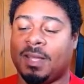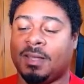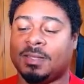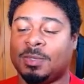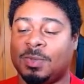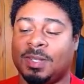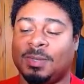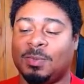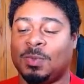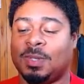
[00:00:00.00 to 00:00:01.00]
Also running
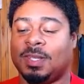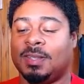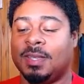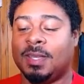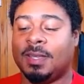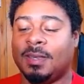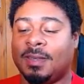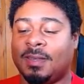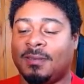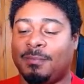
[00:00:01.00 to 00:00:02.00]
the 1
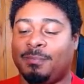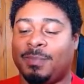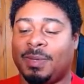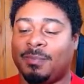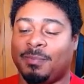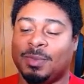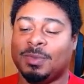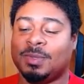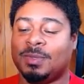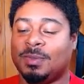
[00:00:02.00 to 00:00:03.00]

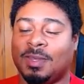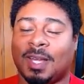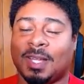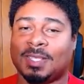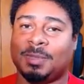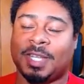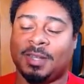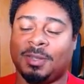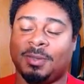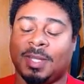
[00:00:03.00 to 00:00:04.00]
Bamboozle Gossip
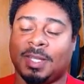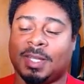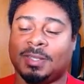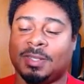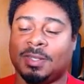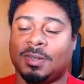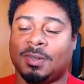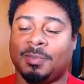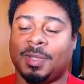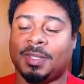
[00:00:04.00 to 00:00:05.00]
Shadow. I like this
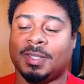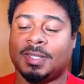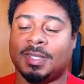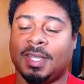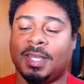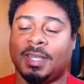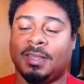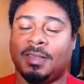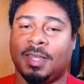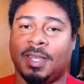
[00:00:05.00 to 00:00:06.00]
card because it
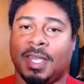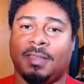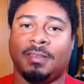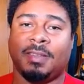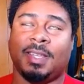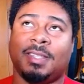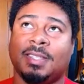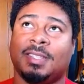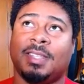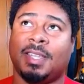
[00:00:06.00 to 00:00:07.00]

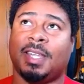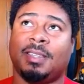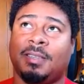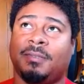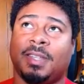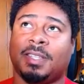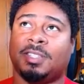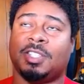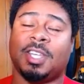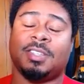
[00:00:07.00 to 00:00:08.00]
doesn't negate the effect, it
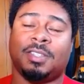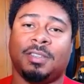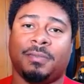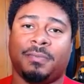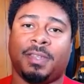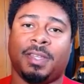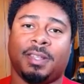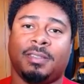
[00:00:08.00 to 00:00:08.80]
changes the effect